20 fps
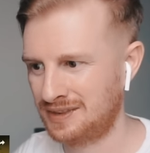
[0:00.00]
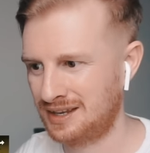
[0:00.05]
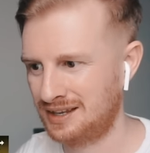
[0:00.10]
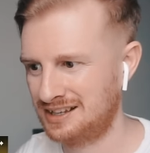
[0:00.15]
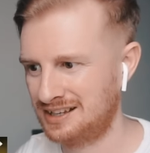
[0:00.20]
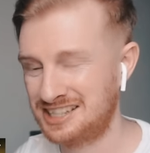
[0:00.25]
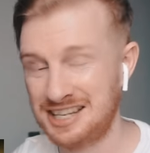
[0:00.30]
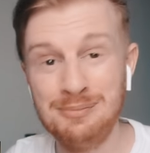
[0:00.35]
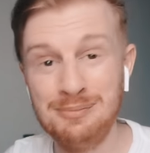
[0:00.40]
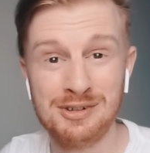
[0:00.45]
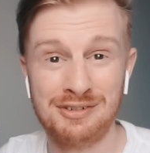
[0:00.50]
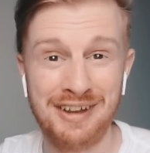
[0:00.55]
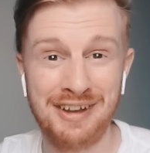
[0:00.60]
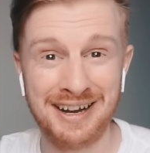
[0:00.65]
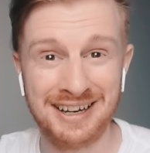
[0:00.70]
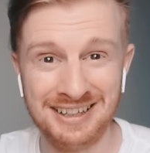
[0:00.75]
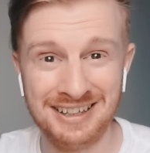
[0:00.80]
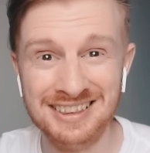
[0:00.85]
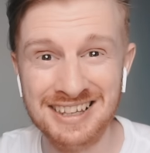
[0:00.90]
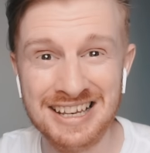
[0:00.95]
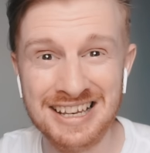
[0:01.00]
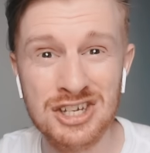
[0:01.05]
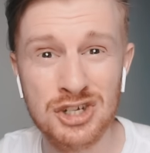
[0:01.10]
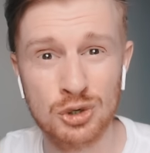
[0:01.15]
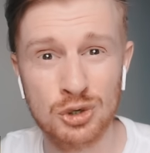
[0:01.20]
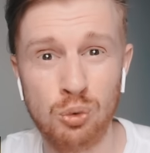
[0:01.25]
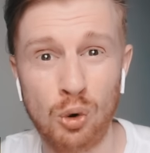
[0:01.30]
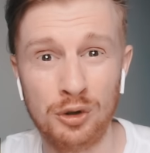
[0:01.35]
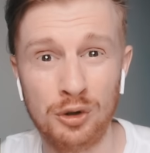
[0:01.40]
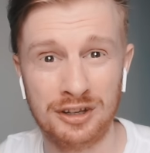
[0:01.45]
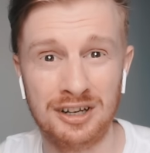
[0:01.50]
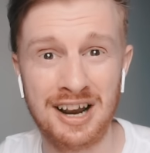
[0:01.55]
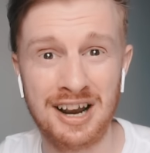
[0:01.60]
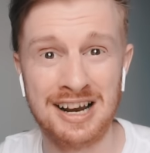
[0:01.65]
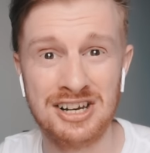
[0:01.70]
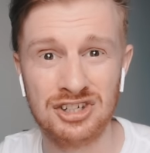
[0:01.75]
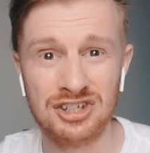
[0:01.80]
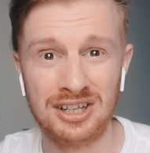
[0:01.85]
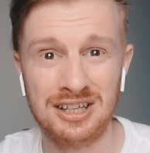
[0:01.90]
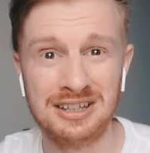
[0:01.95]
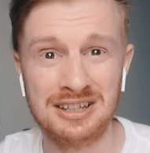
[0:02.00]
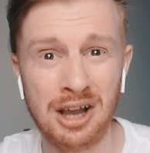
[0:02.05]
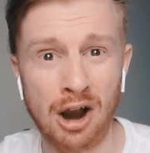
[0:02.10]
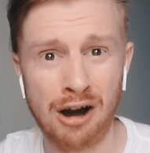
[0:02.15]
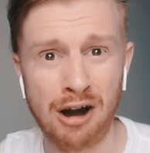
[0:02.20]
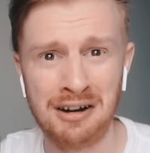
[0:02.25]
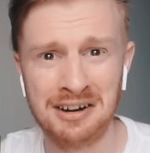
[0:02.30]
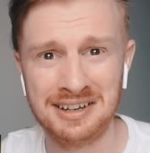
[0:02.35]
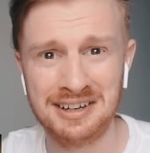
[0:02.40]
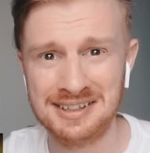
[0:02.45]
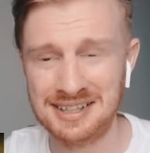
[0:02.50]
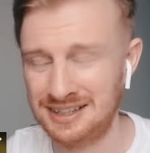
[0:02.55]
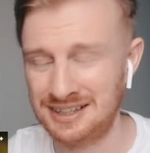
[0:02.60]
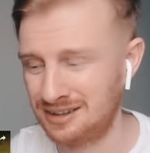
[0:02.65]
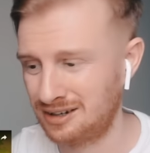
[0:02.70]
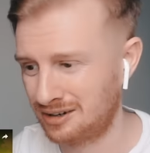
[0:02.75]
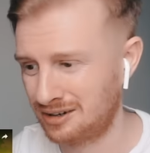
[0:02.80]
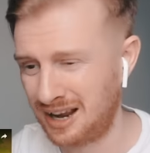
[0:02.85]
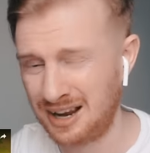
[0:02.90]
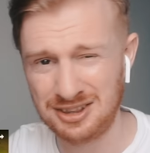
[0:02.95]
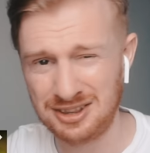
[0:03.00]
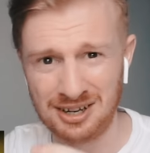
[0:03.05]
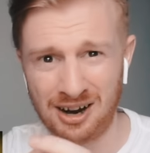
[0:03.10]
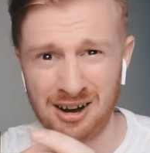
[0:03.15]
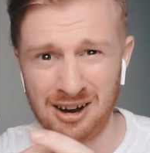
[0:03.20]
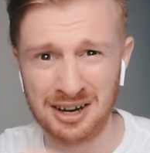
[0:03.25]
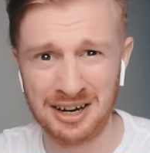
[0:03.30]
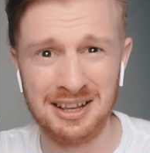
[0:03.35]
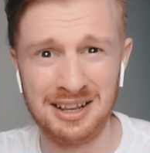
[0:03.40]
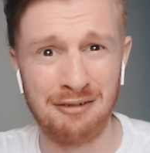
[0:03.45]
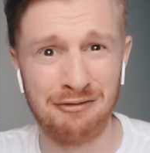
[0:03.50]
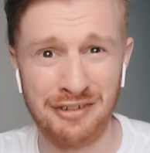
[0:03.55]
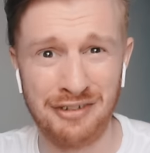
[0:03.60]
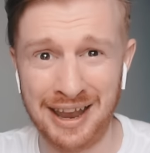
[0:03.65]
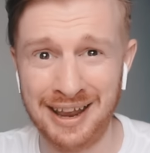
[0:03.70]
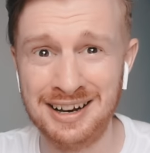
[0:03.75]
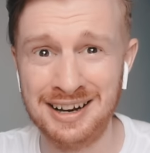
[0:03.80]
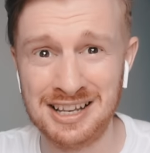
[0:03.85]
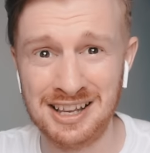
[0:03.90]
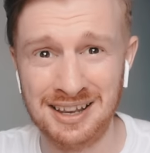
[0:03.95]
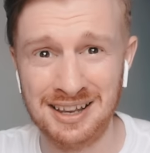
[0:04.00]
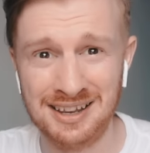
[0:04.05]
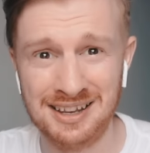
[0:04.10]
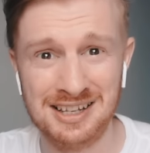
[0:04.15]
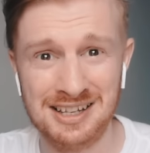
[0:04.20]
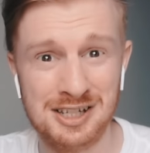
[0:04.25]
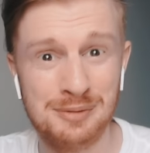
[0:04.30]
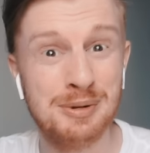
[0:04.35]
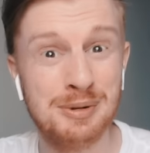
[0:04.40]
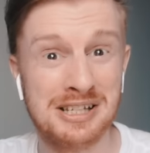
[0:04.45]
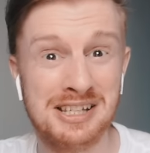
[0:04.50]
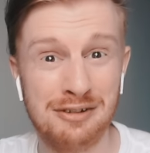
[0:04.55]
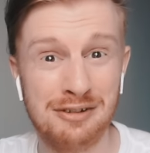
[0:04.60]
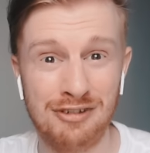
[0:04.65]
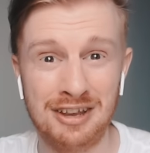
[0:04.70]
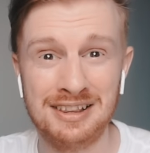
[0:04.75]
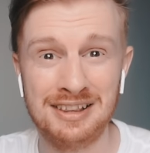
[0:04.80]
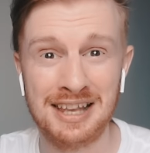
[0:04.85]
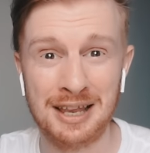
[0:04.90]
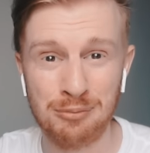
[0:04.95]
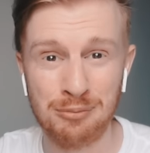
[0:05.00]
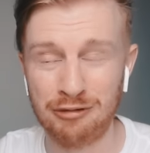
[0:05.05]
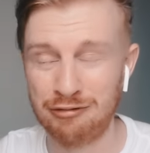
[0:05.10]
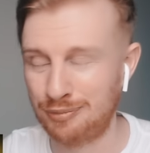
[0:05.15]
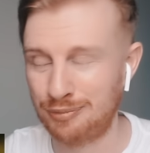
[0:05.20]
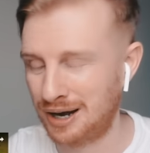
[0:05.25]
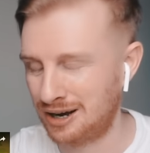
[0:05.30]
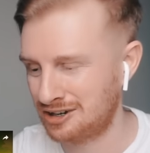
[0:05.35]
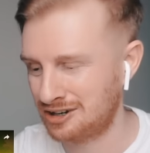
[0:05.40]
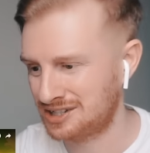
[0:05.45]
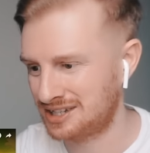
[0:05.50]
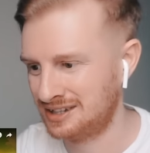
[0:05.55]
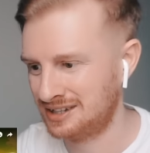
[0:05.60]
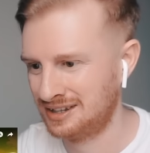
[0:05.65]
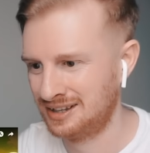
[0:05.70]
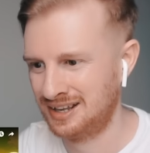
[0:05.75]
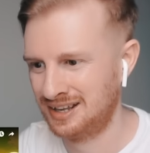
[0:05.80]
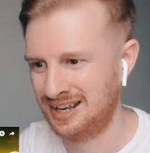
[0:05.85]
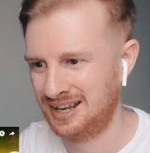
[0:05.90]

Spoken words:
Seems very niche what they're actually targeting. They're targeting a very specific type of person.